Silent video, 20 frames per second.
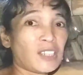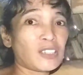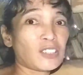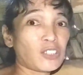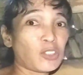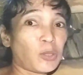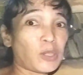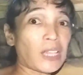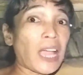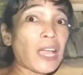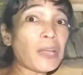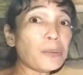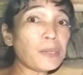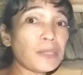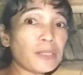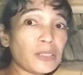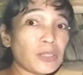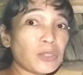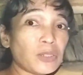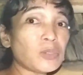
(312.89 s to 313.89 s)
So what I
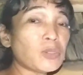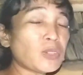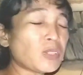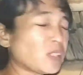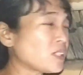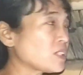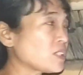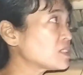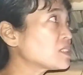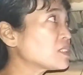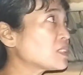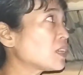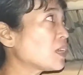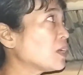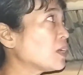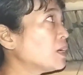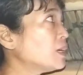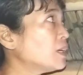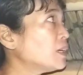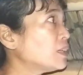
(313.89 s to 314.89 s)
will do, since
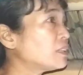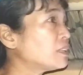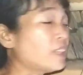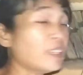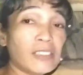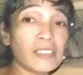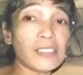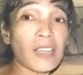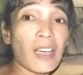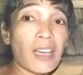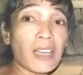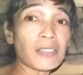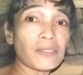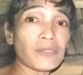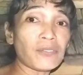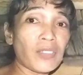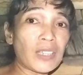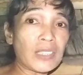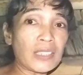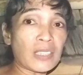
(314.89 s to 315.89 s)
they're not
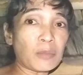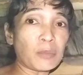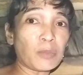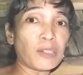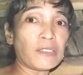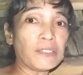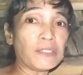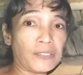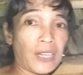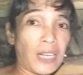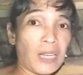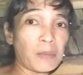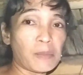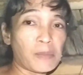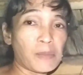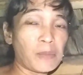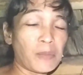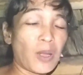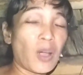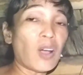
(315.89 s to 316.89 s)
visible
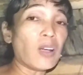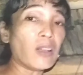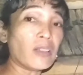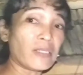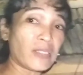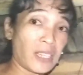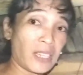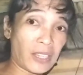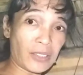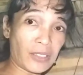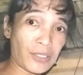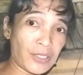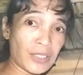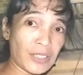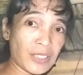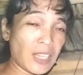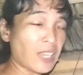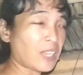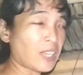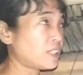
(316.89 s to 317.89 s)
from the other
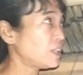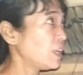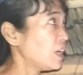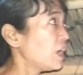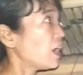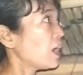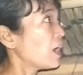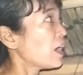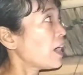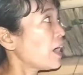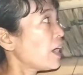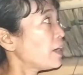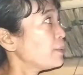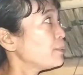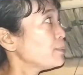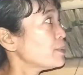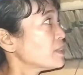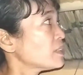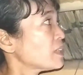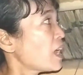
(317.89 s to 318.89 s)
side, I
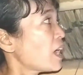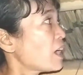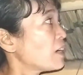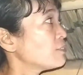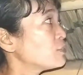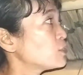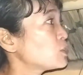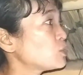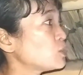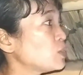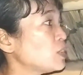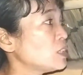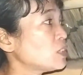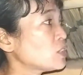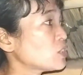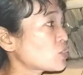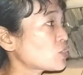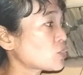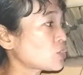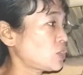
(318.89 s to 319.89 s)
will have to
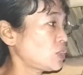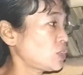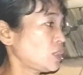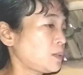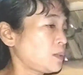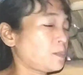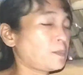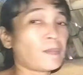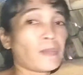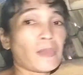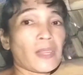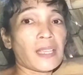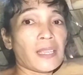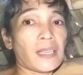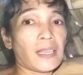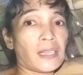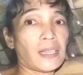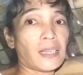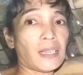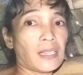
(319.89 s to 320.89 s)
insert
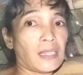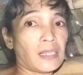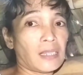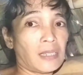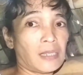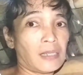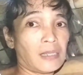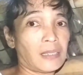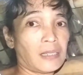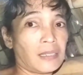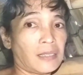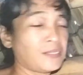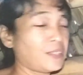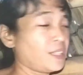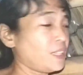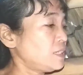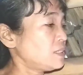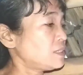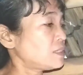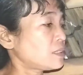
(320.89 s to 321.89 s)

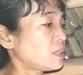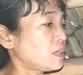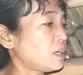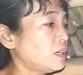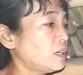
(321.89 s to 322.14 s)
these